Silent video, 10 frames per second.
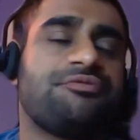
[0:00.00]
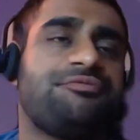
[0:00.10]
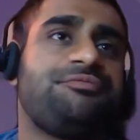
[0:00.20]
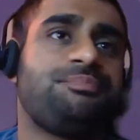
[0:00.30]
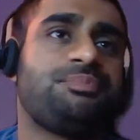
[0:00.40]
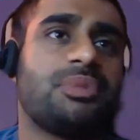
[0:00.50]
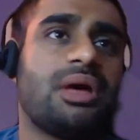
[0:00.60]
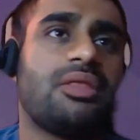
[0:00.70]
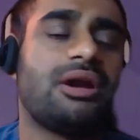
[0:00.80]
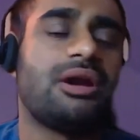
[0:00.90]
there are
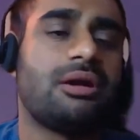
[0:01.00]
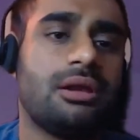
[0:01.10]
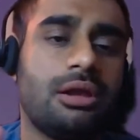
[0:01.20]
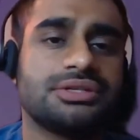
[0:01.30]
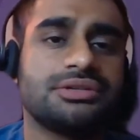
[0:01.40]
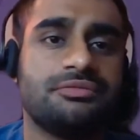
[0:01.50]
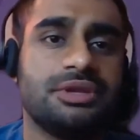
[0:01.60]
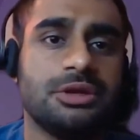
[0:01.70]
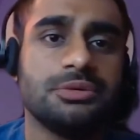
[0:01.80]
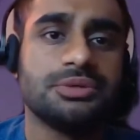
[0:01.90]
lots of news
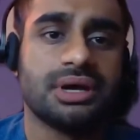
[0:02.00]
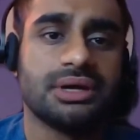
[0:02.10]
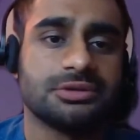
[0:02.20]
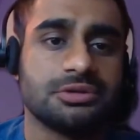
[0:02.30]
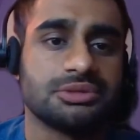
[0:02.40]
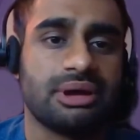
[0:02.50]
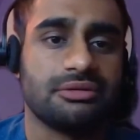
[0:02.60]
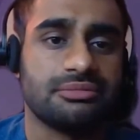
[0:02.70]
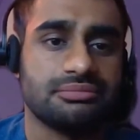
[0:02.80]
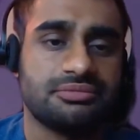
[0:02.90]
articles about
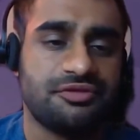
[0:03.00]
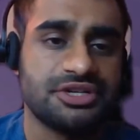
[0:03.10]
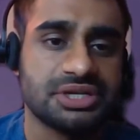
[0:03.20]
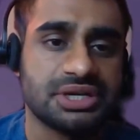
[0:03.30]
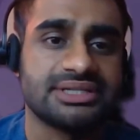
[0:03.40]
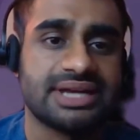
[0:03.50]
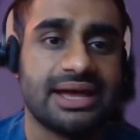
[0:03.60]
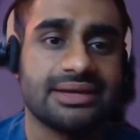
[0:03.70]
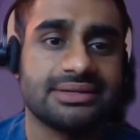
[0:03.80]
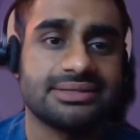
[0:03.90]
phishing attacks at the
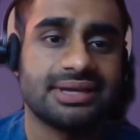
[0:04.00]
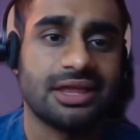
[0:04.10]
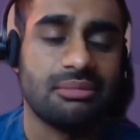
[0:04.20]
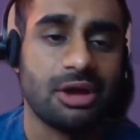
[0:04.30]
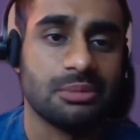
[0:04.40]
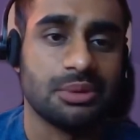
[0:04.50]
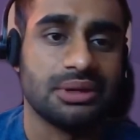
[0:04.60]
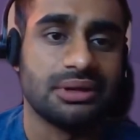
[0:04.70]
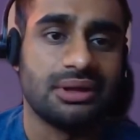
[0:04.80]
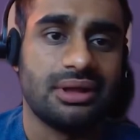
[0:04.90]
moment,
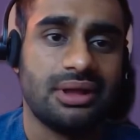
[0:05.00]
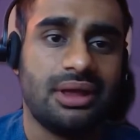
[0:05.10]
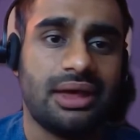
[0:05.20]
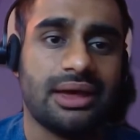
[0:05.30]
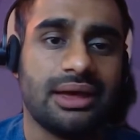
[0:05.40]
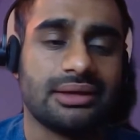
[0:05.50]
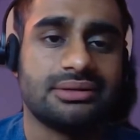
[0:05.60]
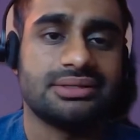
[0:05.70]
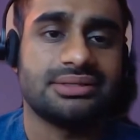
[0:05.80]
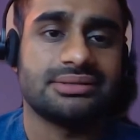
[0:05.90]
and
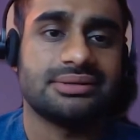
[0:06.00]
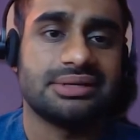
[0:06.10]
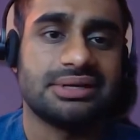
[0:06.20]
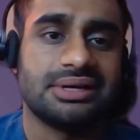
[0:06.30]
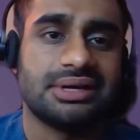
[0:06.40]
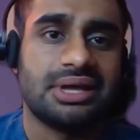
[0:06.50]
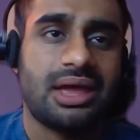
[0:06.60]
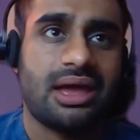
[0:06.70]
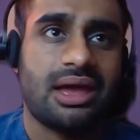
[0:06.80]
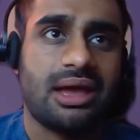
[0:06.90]
you
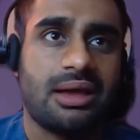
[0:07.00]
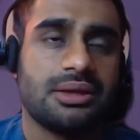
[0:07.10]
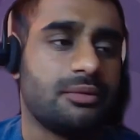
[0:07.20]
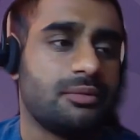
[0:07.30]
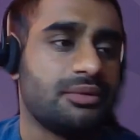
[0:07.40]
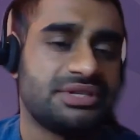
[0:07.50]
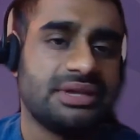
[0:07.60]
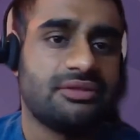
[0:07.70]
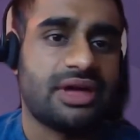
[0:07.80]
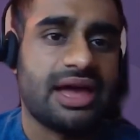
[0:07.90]
know, we've seen that the
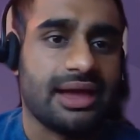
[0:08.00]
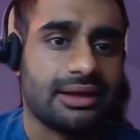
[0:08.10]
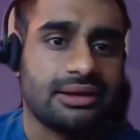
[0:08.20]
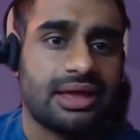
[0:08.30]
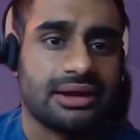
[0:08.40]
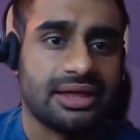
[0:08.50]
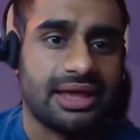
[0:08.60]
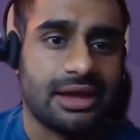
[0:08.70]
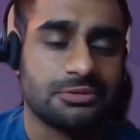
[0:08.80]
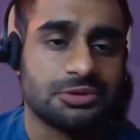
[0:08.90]
Hackney, Hackney Council has
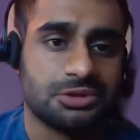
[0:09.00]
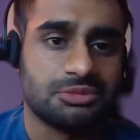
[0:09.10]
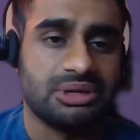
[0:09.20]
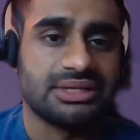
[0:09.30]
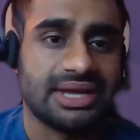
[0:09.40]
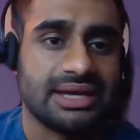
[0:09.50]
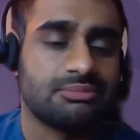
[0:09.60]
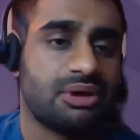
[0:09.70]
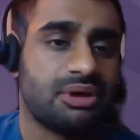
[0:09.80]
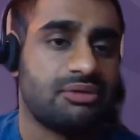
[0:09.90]
been attacked by
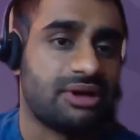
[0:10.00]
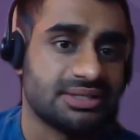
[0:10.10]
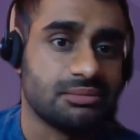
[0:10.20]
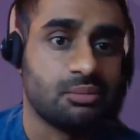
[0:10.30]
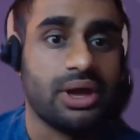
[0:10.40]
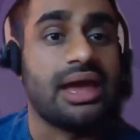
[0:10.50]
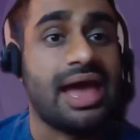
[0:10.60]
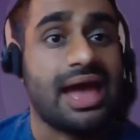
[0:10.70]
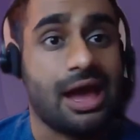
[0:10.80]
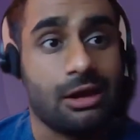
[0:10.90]
ransomware. How they
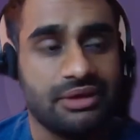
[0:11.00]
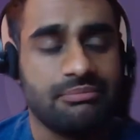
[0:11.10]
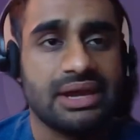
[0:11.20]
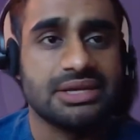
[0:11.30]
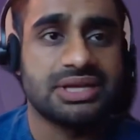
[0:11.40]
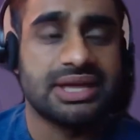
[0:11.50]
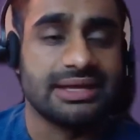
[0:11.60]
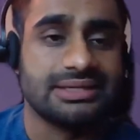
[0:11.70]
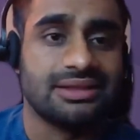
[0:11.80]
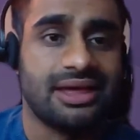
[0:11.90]
managed to get into there.
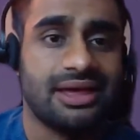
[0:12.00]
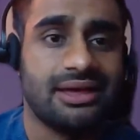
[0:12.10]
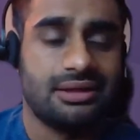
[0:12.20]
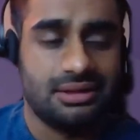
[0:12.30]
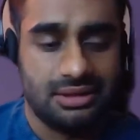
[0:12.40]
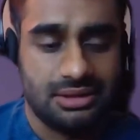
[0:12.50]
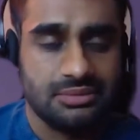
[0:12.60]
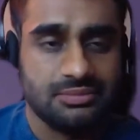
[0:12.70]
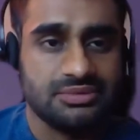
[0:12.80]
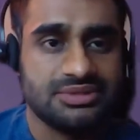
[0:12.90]
We've seen that
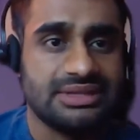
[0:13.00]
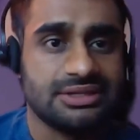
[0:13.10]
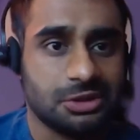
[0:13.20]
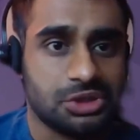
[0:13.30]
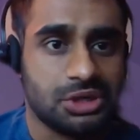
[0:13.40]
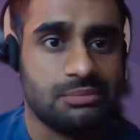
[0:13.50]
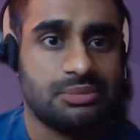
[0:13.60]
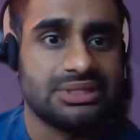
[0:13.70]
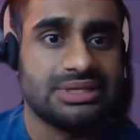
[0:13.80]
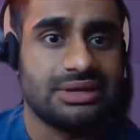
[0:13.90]
Donald Trump has even had
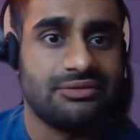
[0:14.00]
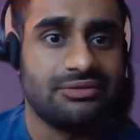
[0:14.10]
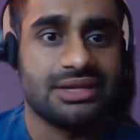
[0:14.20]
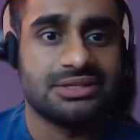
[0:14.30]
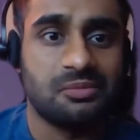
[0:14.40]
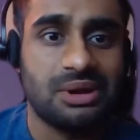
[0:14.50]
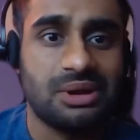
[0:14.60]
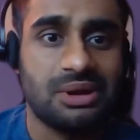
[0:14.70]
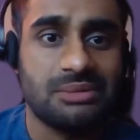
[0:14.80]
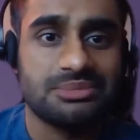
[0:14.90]
his own website
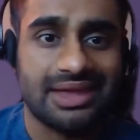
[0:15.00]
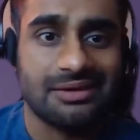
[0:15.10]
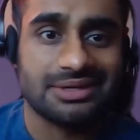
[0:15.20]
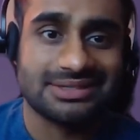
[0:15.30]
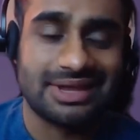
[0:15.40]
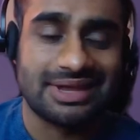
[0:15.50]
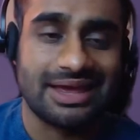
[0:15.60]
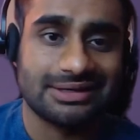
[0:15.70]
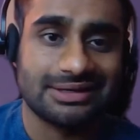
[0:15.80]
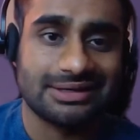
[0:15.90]
account hacked.
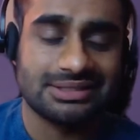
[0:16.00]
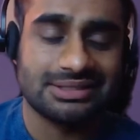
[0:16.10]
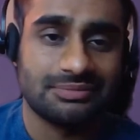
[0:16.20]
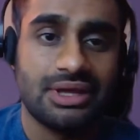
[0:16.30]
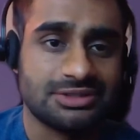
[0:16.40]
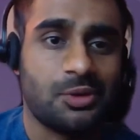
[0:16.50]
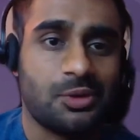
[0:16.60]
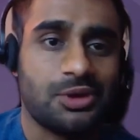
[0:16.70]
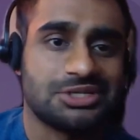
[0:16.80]
Let's yeah. not question what,